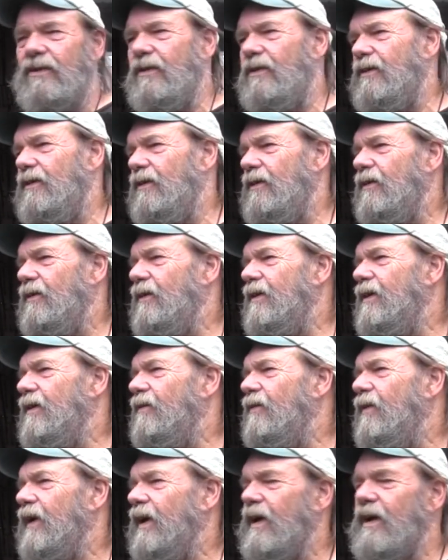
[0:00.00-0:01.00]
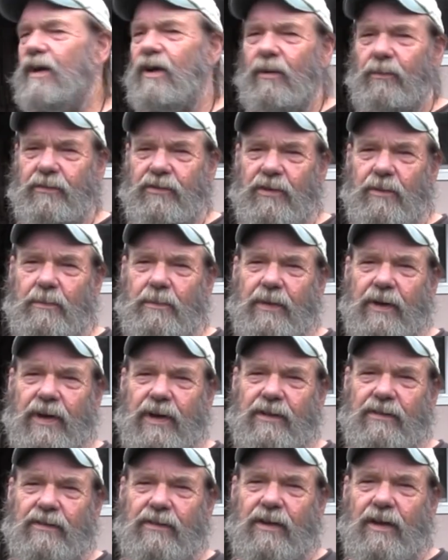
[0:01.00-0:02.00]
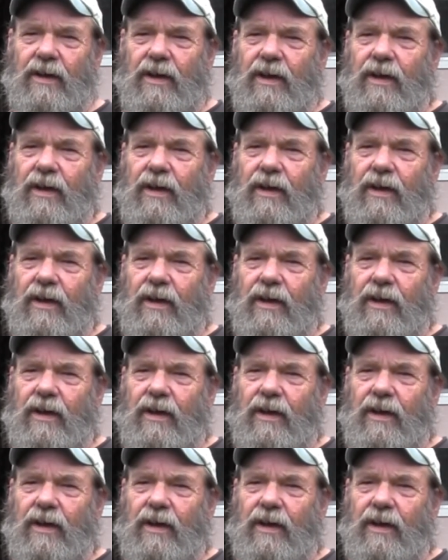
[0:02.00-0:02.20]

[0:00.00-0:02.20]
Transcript: can do when it comes to pigs.